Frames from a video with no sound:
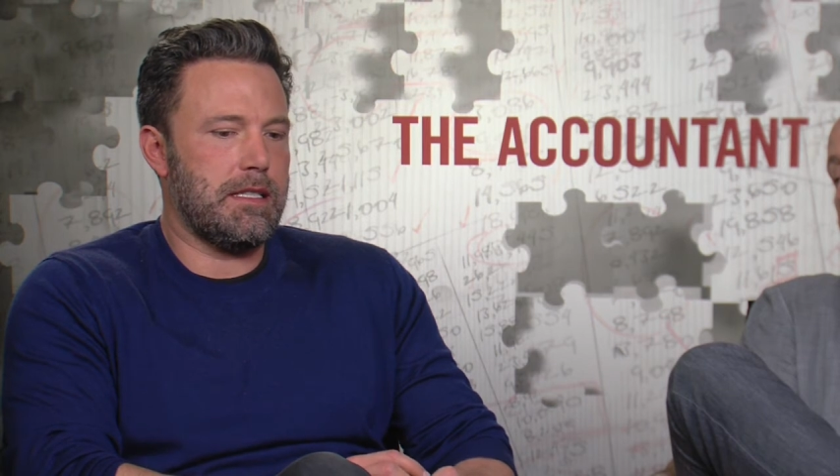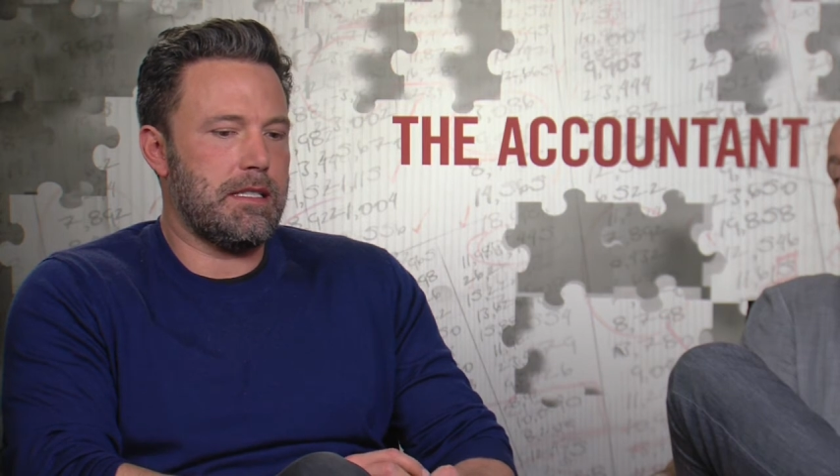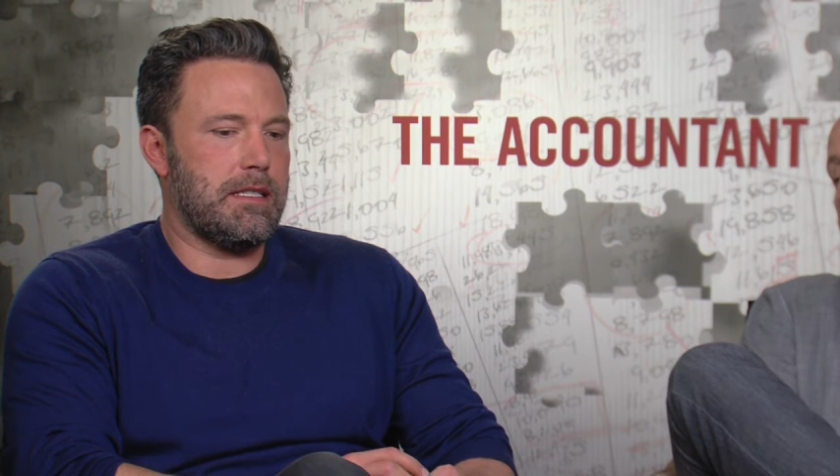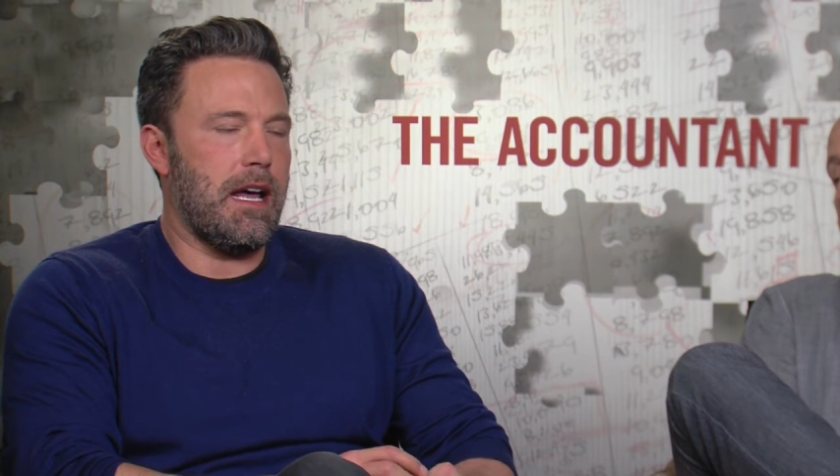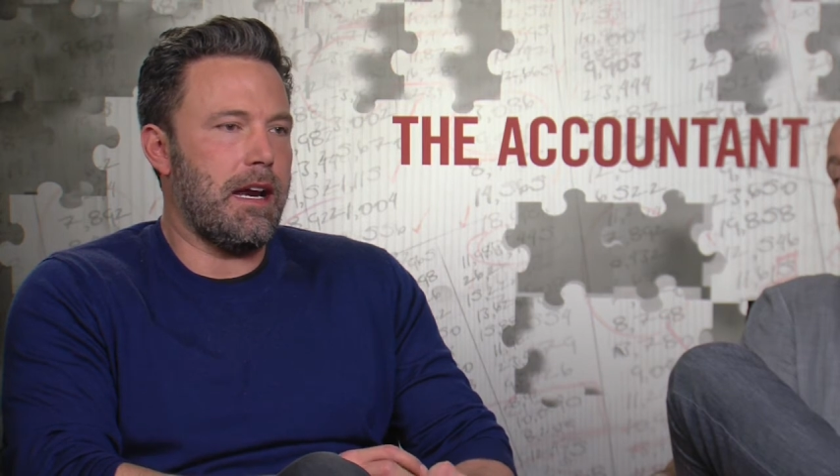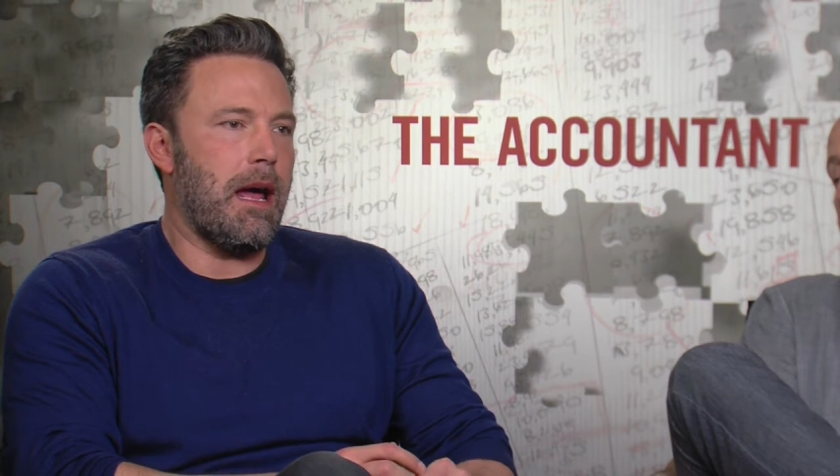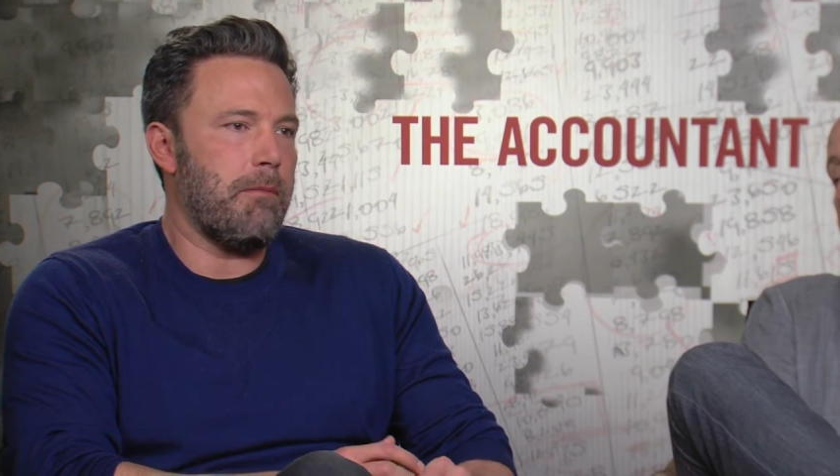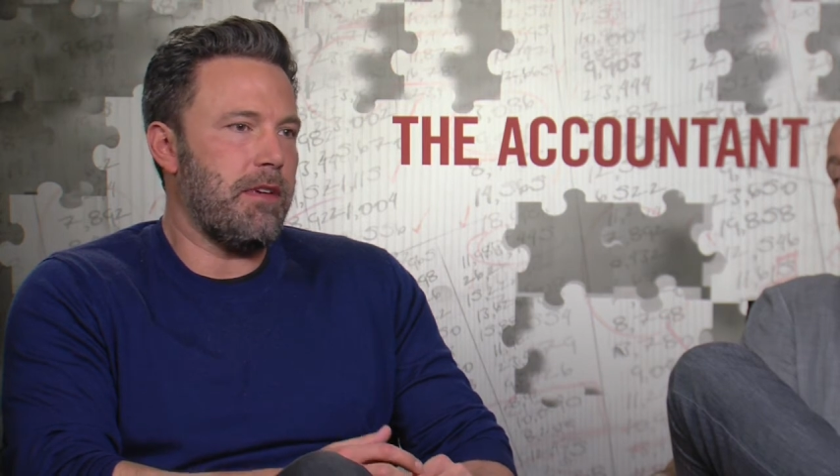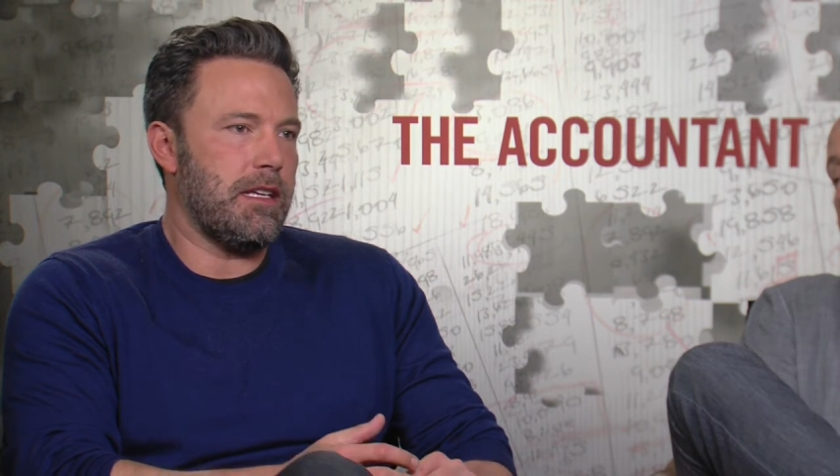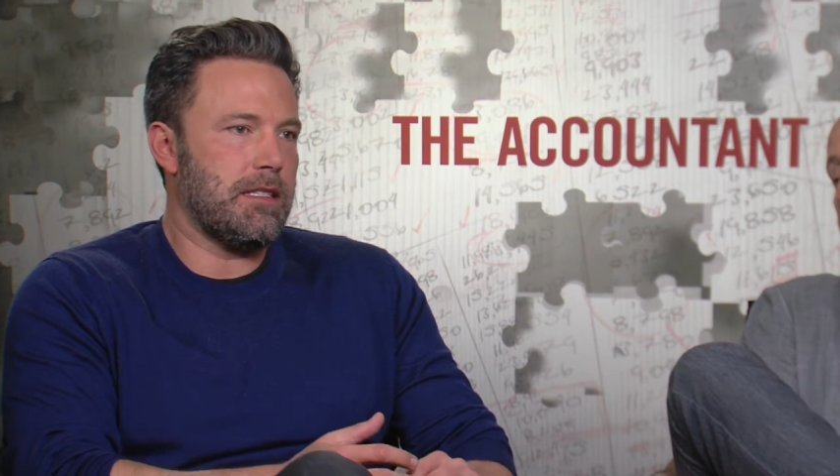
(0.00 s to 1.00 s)
it's not
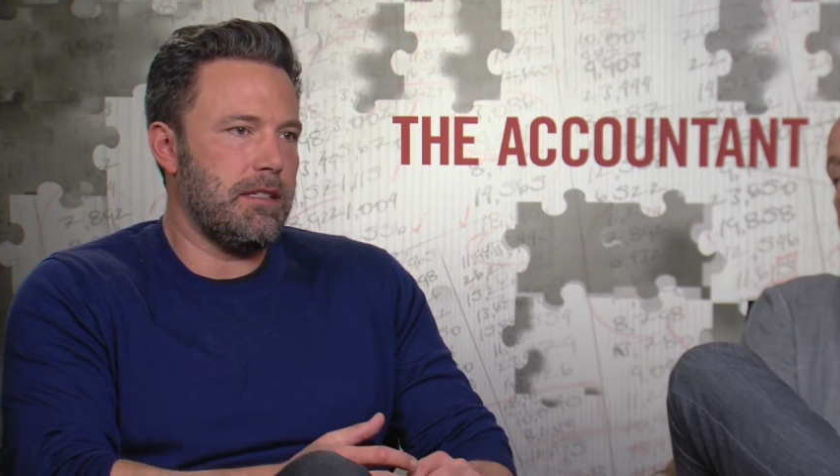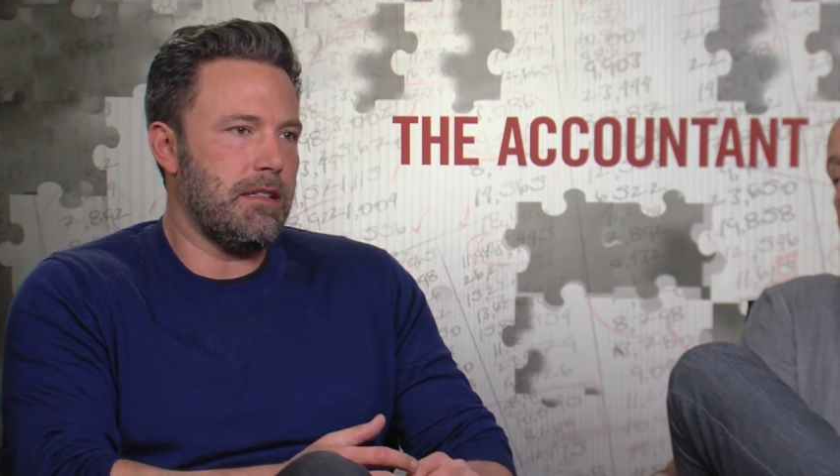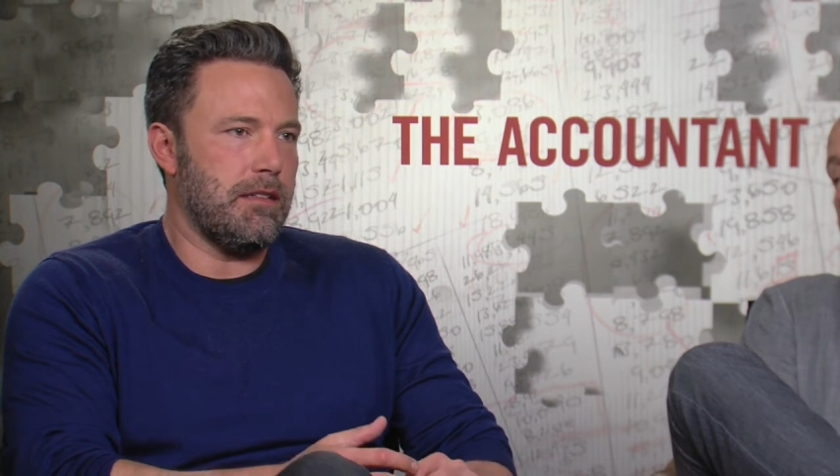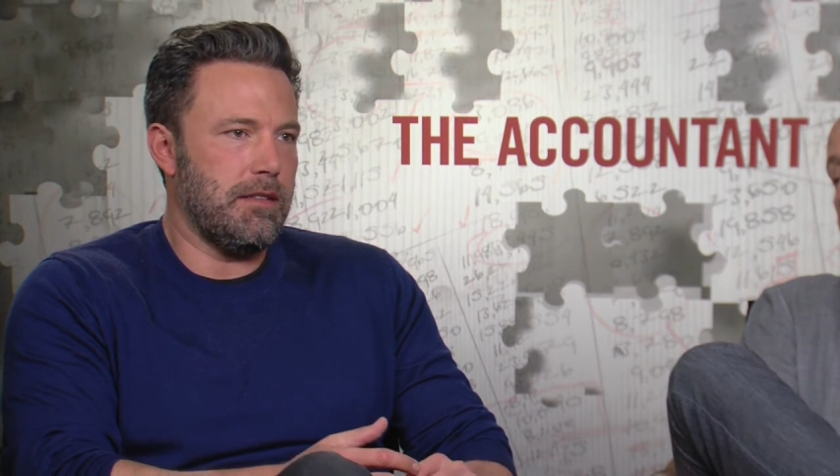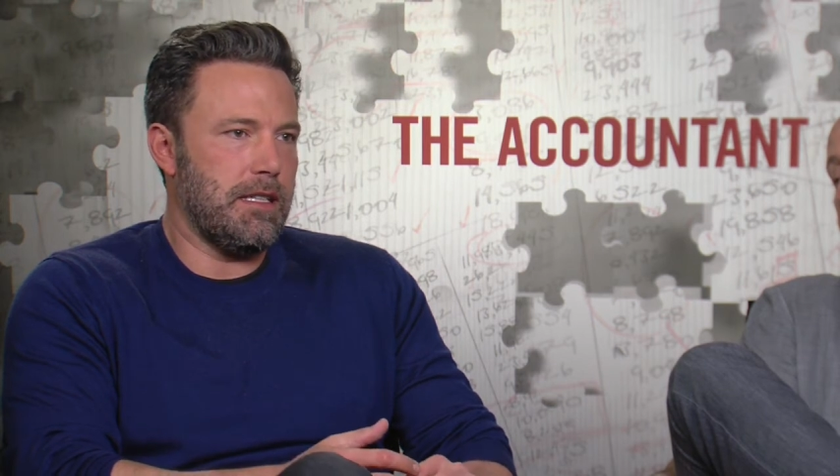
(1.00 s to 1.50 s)
obvious, you know.